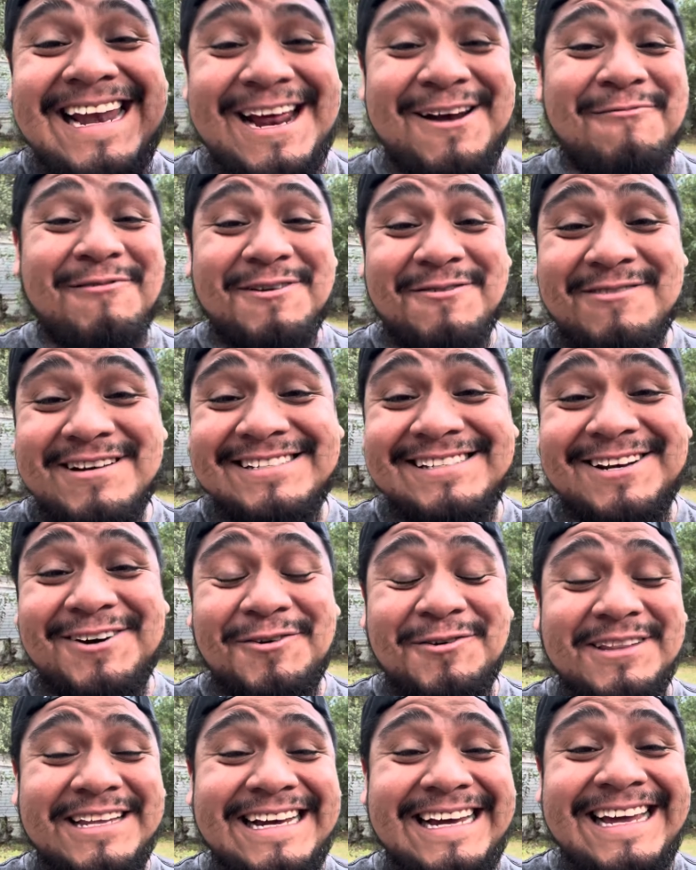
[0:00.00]
and one reason
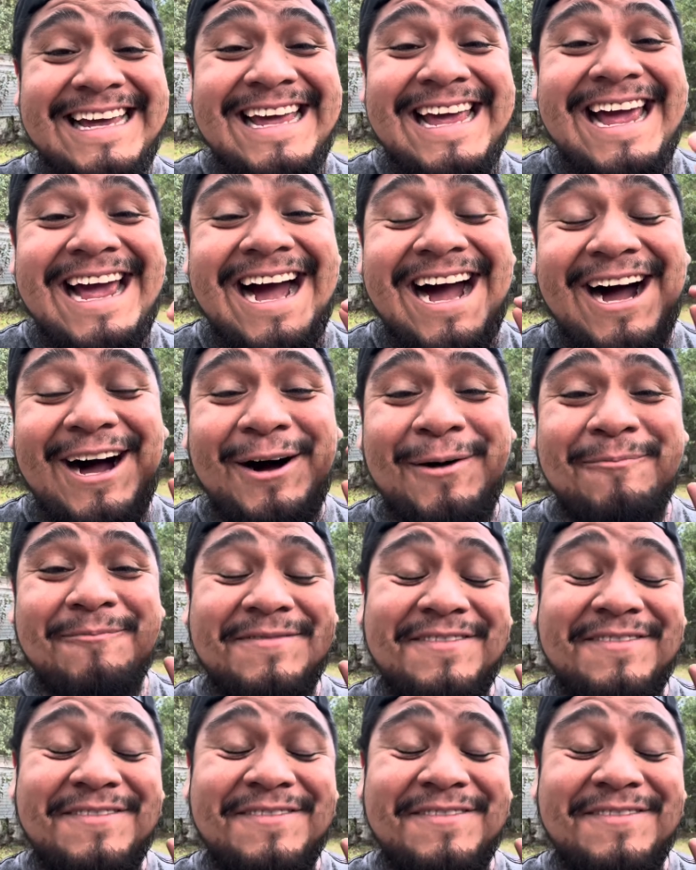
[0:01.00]
only um,